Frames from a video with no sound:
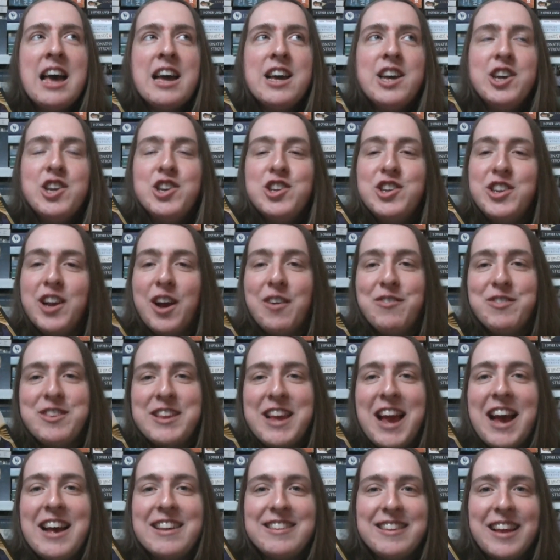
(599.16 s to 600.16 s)
She obviously
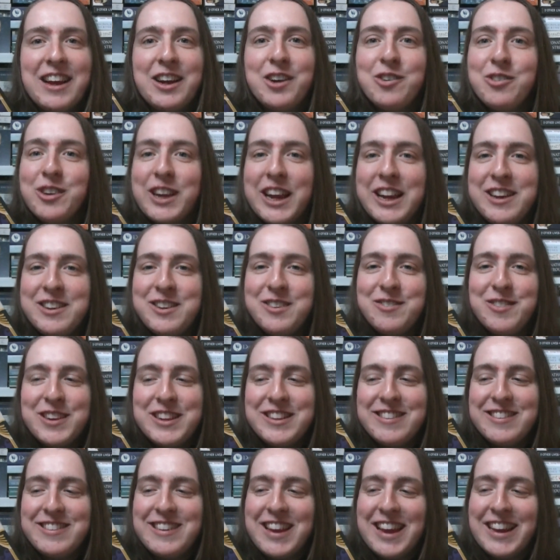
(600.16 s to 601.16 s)
has that creative
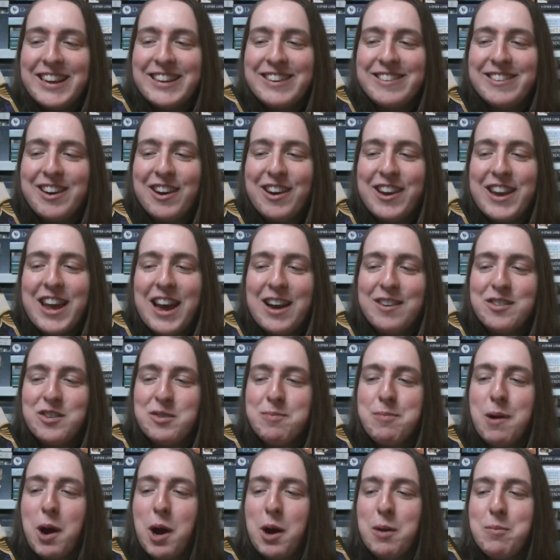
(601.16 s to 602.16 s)
instinct on how to
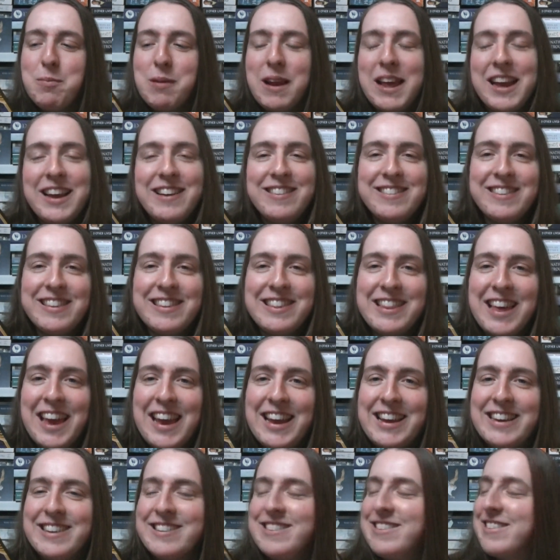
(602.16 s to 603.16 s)
put on plays and
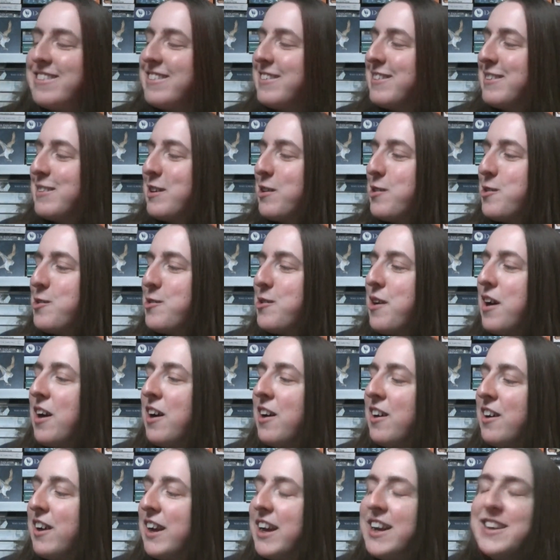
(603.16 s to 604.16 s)
things. So
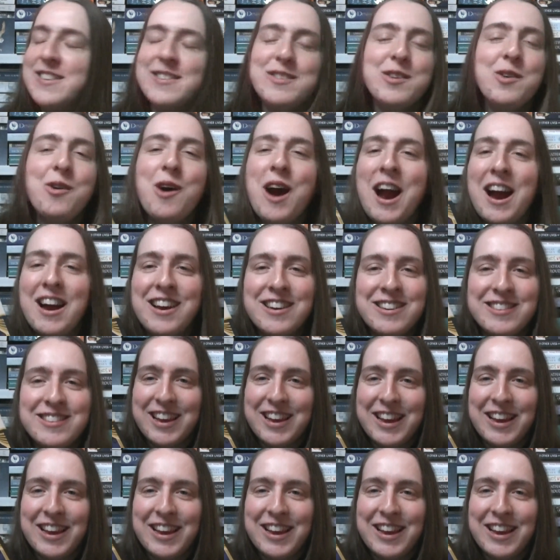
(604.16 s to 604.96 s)
it's so hard.